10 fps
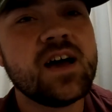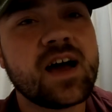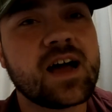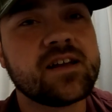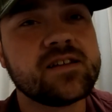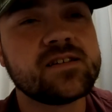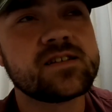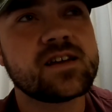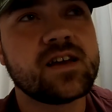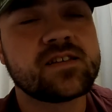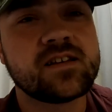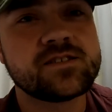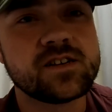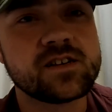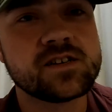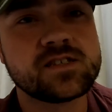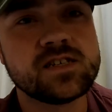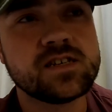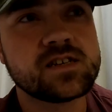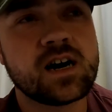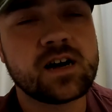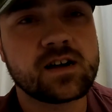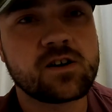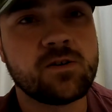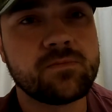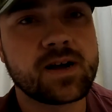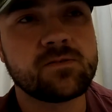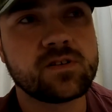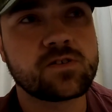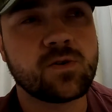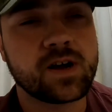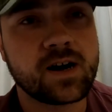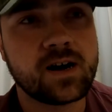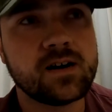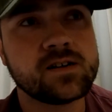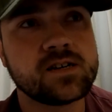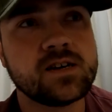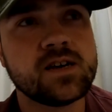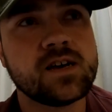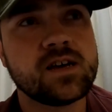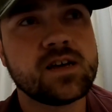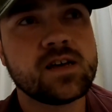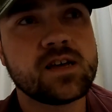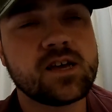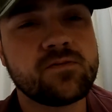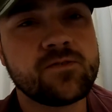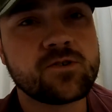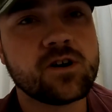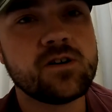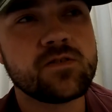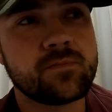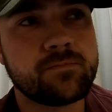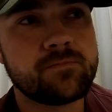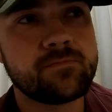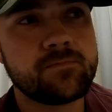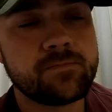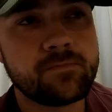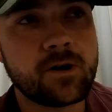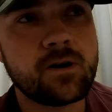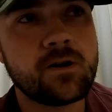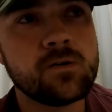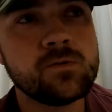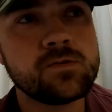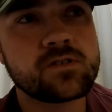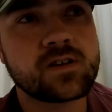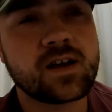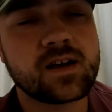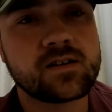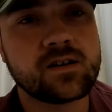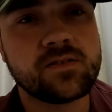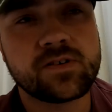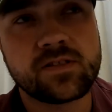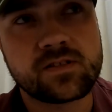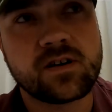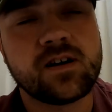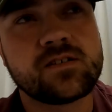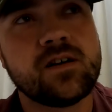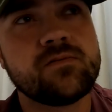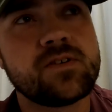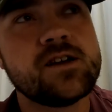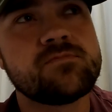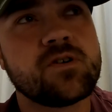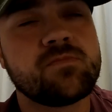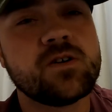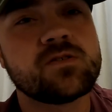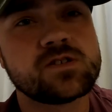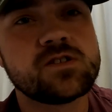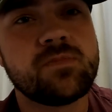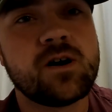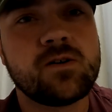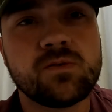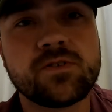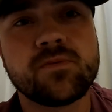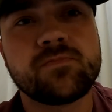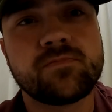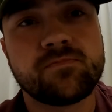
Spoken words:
And essentially, because the tyre compound is quite hard, if you go over potholes and either the tyres aren't inflated properly or just the potholes are